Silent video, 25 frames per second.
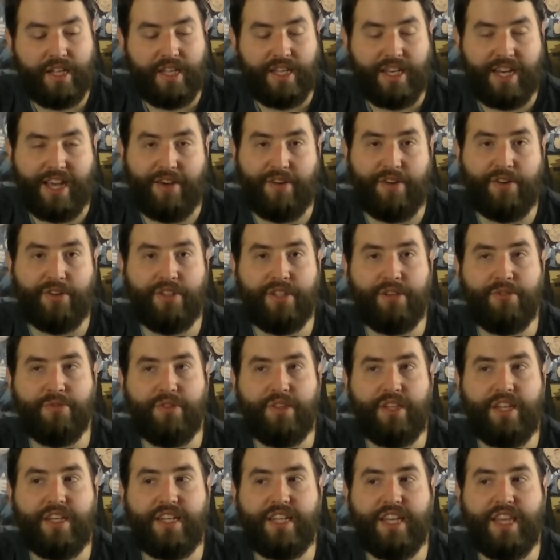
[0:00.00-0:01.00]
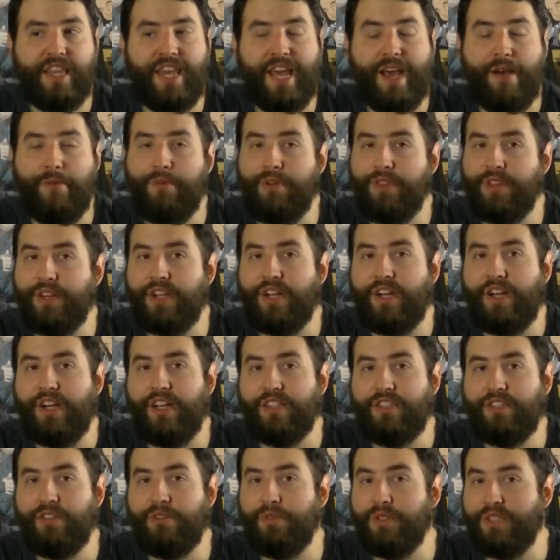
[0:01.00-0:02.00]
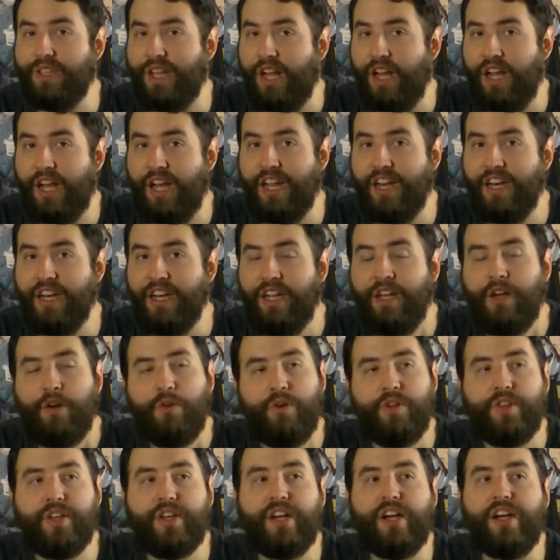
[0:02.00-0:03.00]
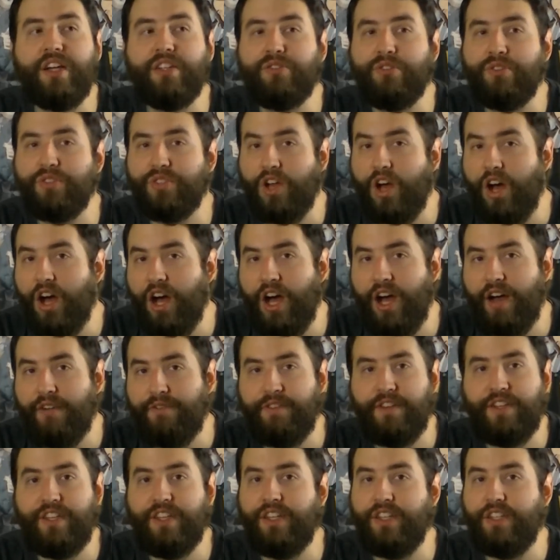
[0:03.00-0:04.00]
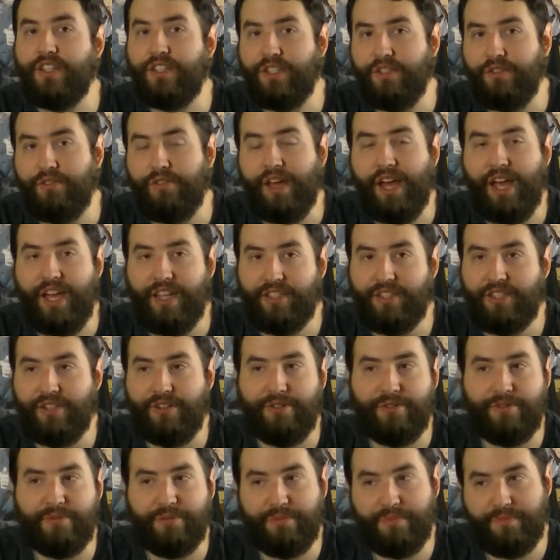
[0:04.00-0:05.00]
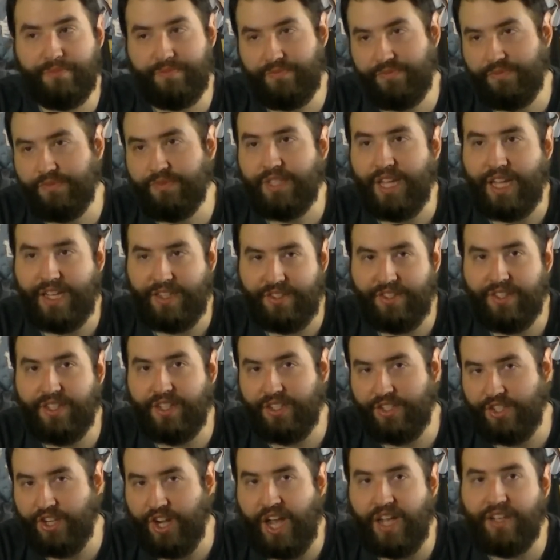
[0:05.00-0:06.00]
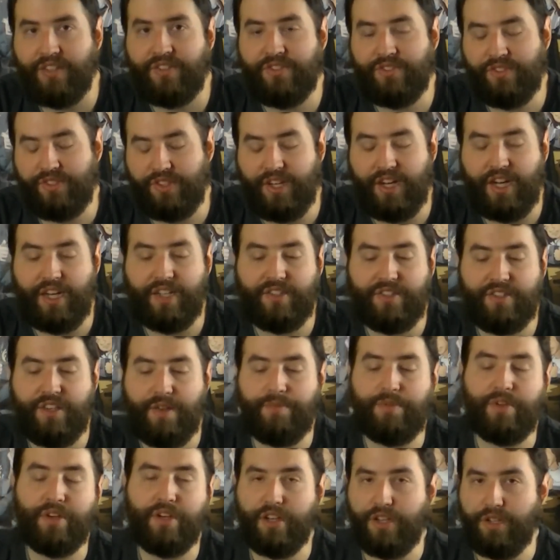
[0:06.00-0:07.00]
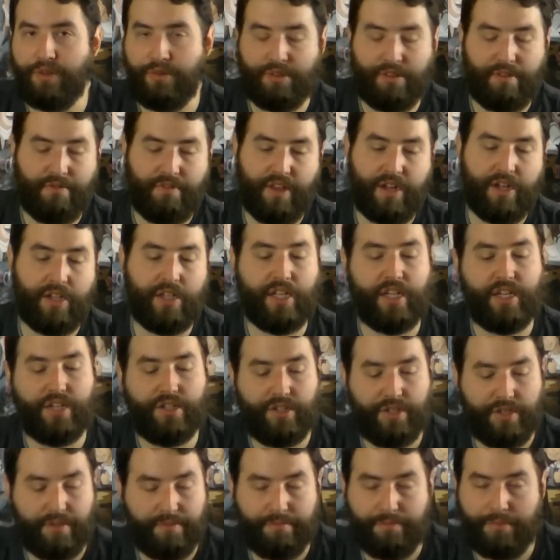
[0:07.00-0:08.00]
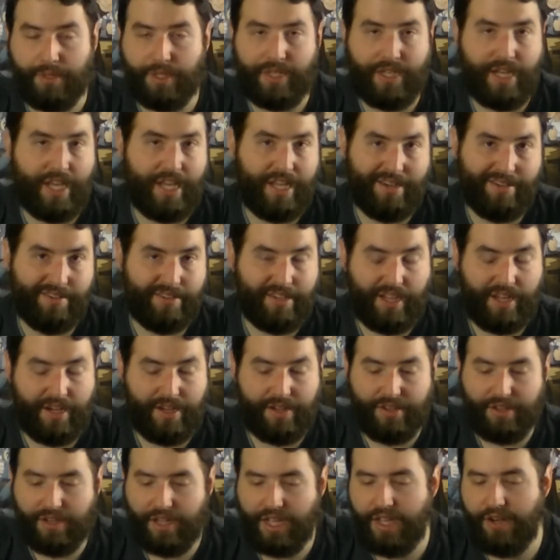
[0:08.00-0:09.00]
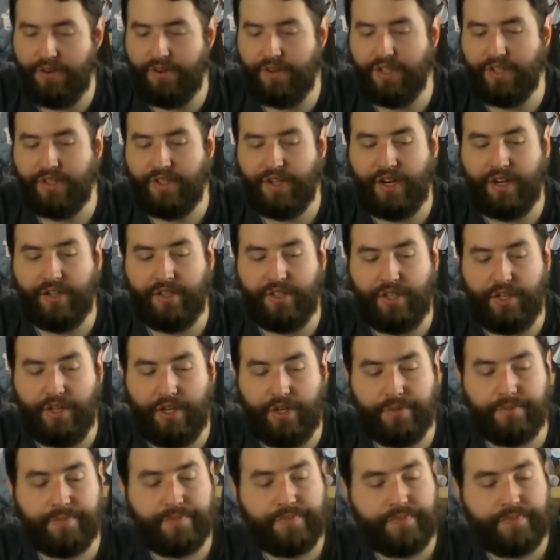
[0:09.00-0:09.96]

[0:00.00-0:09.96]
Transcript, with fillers: Now, it only really did that when the console was on. When the console's off, it didn't do that. So mm, that suggests that it has something to do with the ventilation, but I don't. I don't. I don't entirely know.